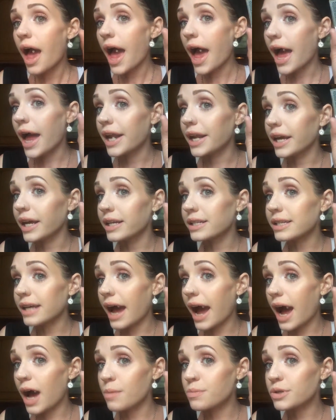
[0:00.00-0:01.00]
And it's
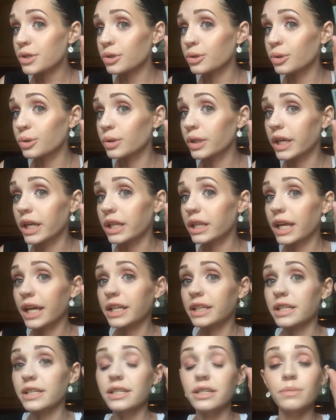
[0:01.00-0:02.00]
absolutely,
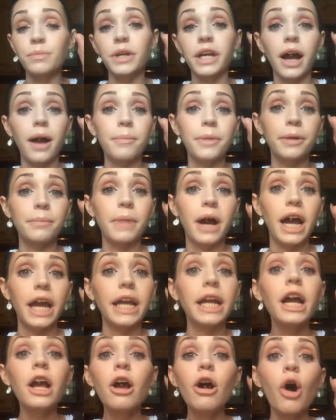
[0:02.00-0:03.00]
like, this is becoming
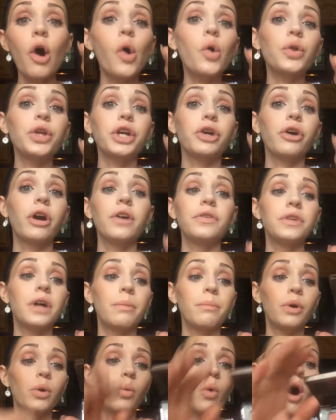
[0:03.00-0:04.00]
my holy grail
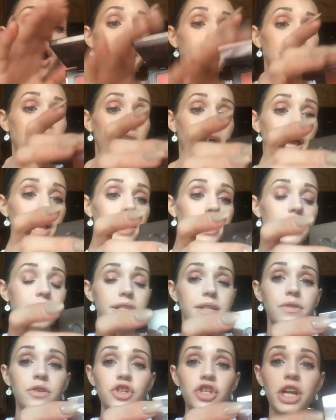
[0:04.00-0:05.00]
#1, and
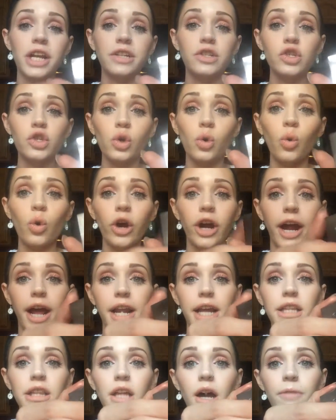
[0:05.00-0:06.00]
it's in the shade Score.
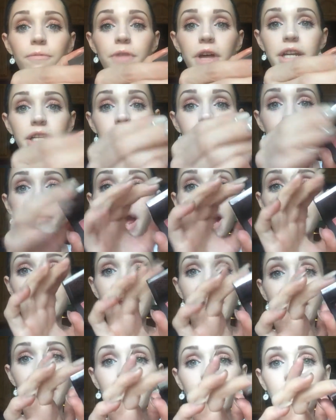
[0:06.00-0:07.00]
And I love that it's
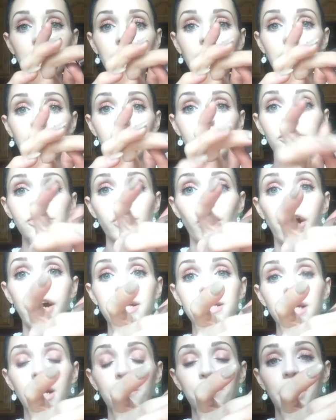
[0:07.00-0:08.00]
magnetic. Sorry,
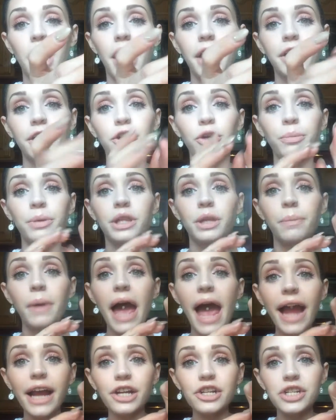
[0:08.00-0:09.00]
it's like blinding you, but the
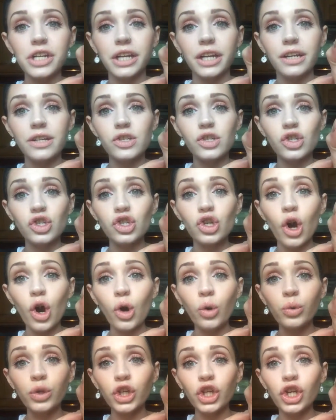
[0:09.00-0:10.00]
packaging is
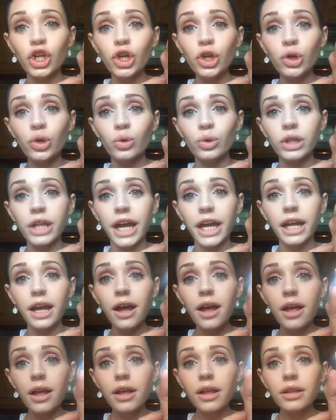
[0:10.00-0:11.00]
so cute. Like,
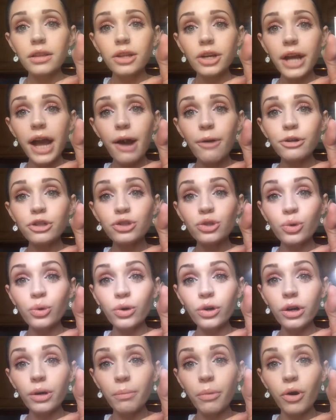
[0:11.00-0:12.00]
look how
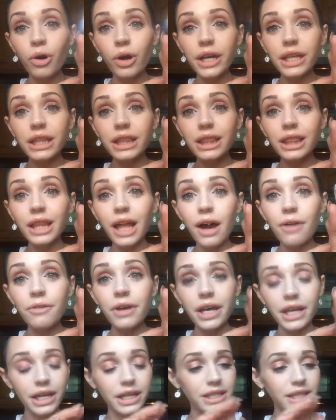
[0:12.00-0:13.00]
adorable. I love
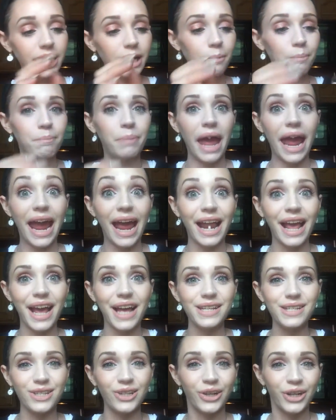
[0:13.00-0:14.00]
it. It's like
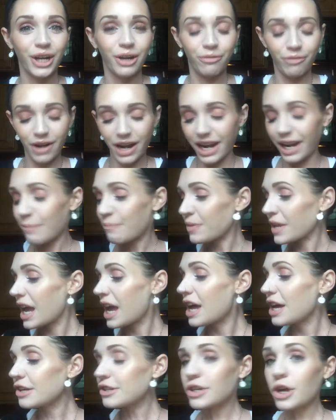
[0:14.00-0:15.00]
badass looking, right?
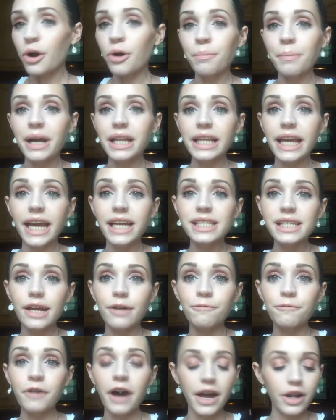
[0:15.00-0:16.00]
So my last
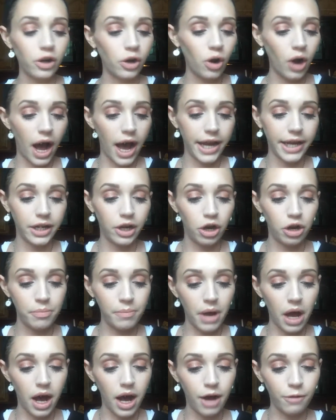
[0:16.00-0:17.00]
and final
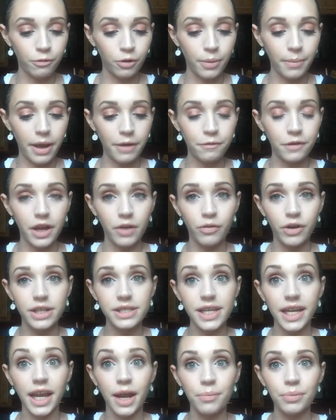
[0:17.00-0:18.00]
item for my
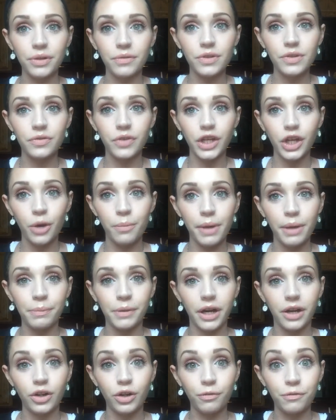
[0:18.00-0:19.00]
favorites, I can't believe this video might
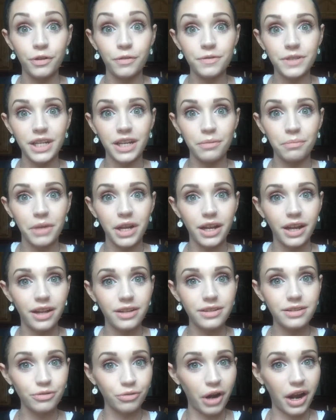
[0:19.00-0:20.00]
be under 15
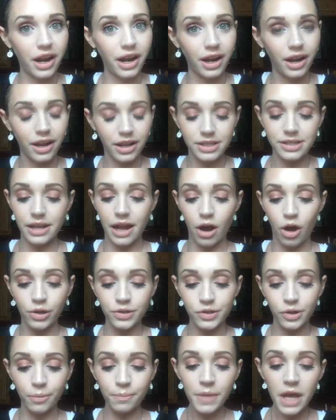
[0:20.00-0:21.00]
minutes, right? Isn't that
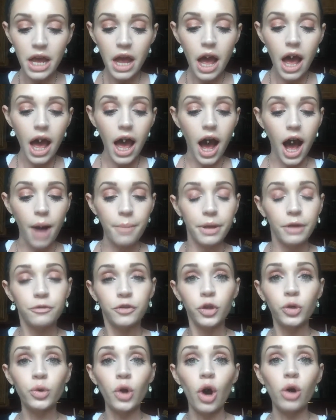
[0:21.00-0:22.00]
awesome?
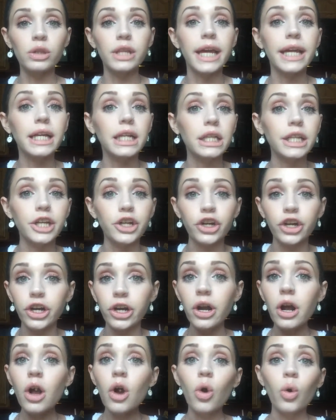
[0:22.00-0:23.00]
If you don't like
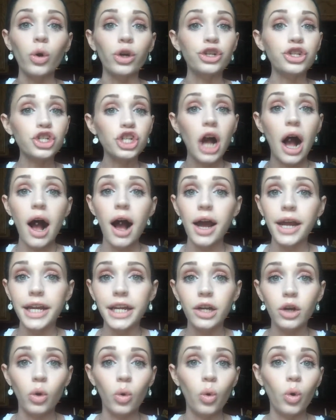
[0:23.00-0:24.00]
glitter or
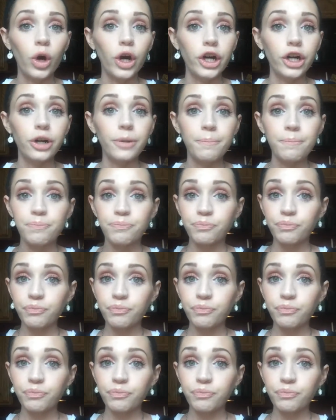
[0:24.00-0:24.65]
shine or